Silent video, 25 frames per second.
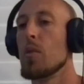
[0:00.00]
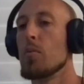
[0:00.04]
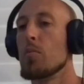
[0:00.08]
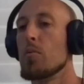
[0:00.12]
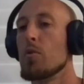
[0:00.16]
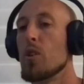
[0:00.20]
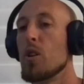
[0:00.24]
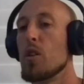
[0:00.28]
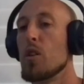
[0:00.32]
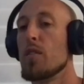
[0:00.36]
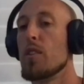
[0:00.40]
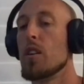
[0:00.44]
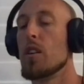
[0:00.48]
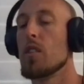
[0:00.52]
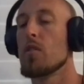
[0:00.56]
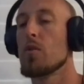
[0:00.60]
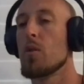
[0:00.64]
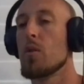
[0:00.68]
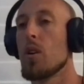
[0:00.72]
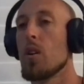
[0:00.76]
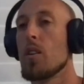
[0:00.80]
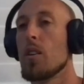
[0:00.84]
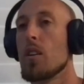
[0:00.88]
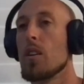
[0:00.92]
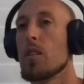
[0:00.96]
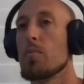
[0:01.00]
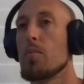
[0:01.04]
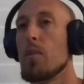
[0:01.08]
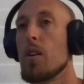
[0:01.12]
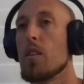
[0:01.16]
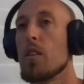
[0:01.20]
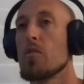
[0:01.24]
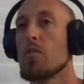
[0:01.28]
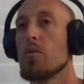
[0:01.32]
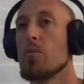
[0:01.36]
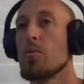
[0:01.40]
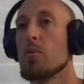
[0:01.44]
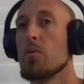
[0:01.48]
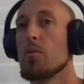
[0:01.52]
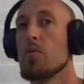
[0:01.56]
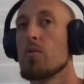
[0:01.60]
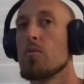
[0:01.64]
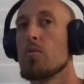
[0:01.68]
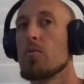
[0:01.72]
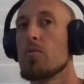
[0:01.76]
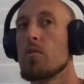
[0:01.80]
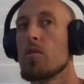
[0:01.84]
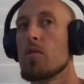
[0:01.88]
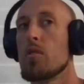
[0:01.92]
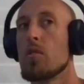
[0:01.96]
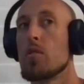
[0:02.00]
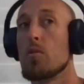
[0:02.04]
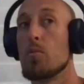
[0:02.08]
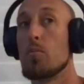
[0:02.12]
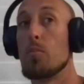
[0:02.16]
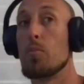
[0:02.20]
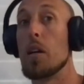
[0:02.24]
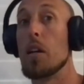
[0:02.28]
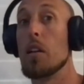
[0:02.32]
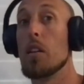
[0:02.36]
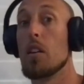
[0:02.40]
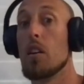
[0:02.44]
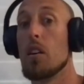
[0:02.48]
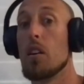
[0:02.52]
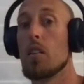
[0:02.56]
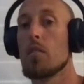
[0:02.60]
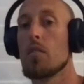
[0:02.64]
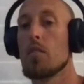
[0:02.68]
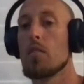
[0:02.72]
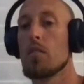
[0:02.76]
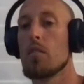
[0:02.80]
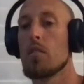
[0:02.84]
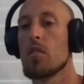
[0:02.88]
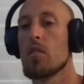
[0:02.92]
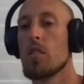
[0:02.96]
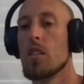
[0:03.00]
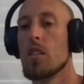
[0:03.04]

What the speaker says: observe it as quickly as possible, being lost.